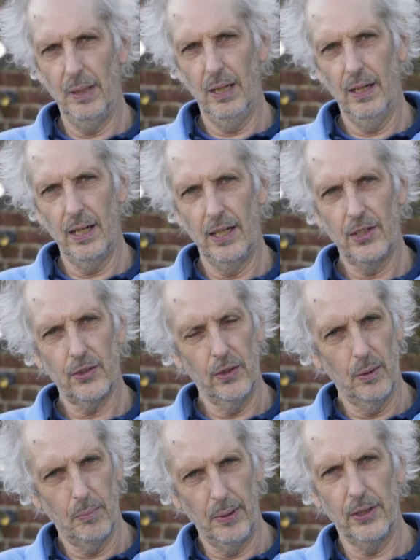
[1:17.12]
a bit later
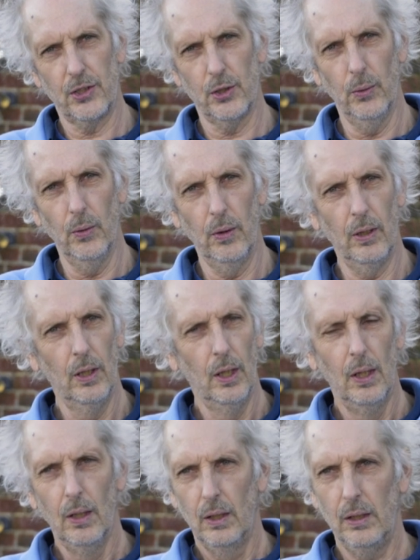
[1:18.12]
and a bit taller,
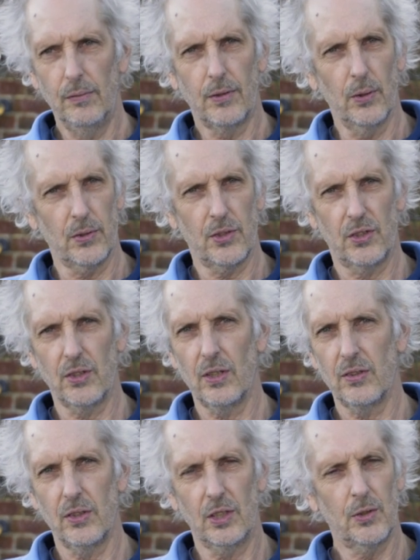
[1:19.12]
you've got
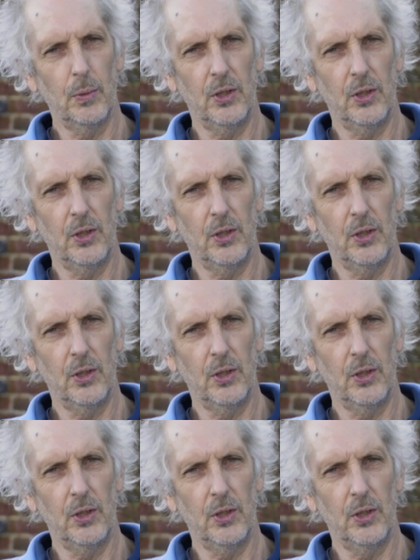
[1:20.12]
Sussex,